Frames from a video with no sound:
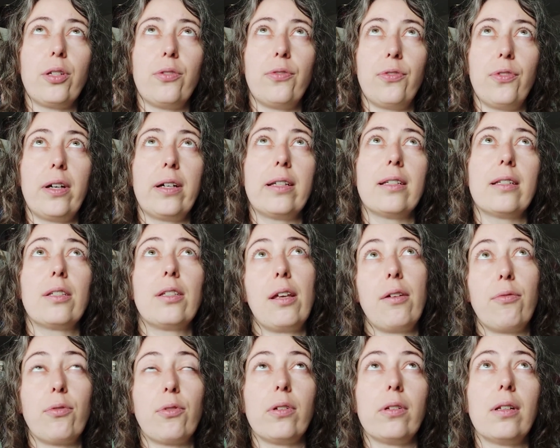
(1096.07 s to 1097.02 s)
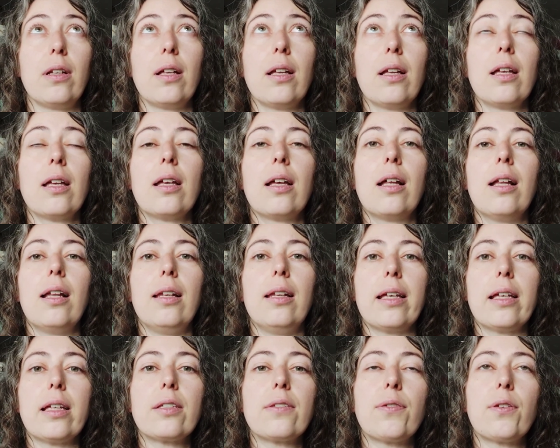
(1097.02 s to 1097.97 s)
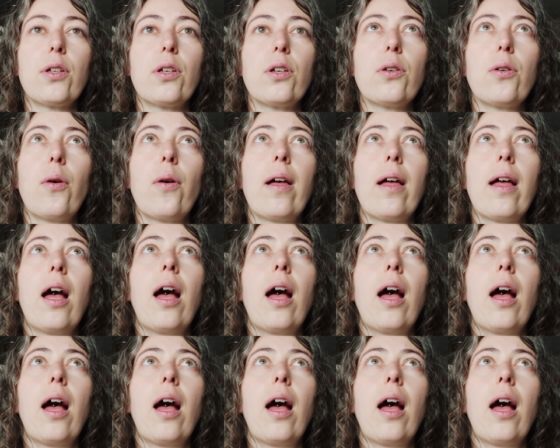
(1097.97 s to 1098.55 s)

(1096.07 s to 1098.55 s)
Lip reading: to find several links for you,